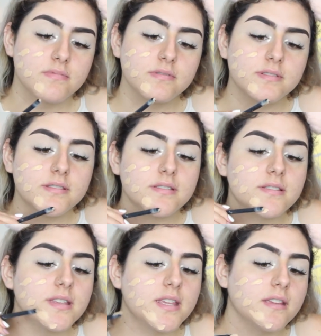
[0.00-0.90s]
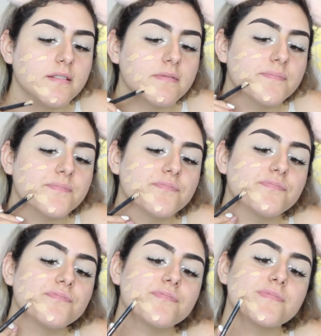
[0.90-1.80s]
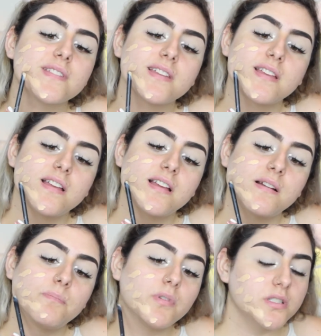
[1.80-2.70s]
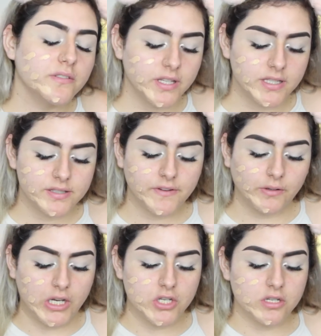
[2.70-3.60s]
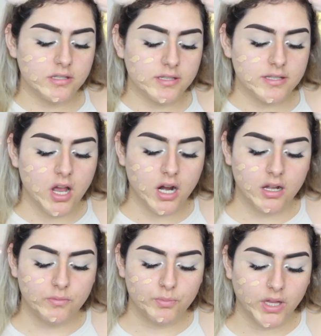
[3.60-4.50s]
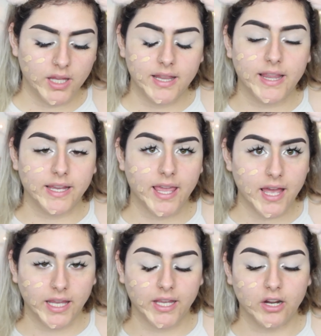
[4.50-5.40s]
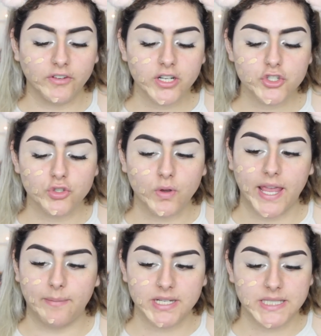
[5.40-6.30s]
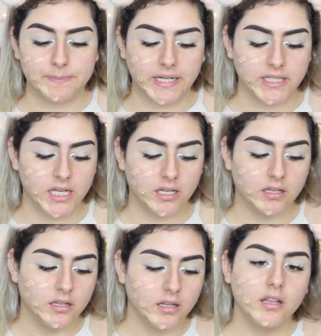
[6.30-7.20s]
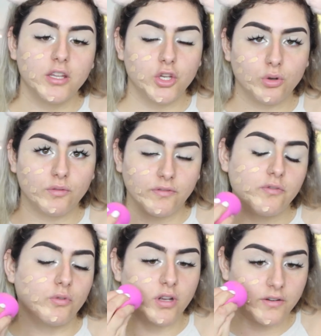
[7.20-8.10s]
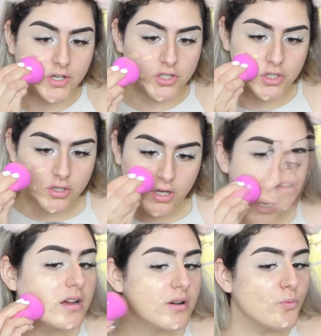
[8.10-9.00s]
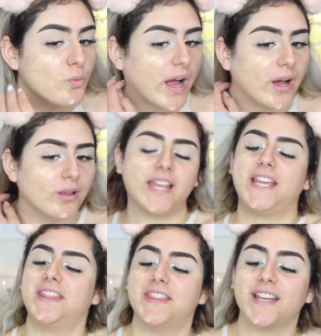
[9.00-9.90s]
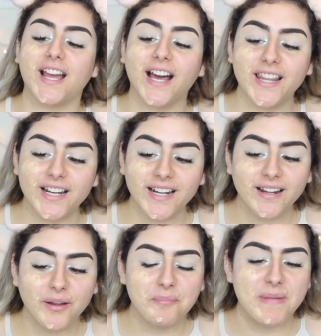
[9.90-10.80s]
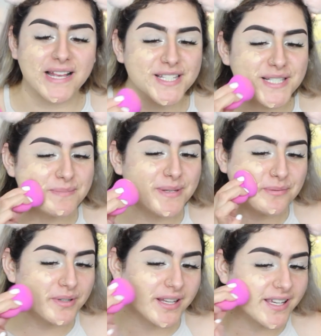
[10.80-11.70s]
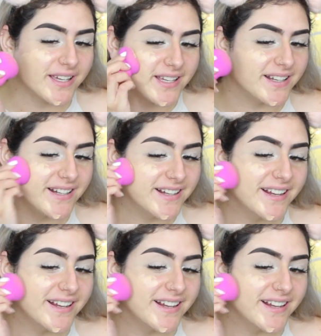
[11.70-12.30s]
we'll see most of these foundations are really like high coverage, so I am expecting, you know, full coverage. Wow, like the color matches me really good.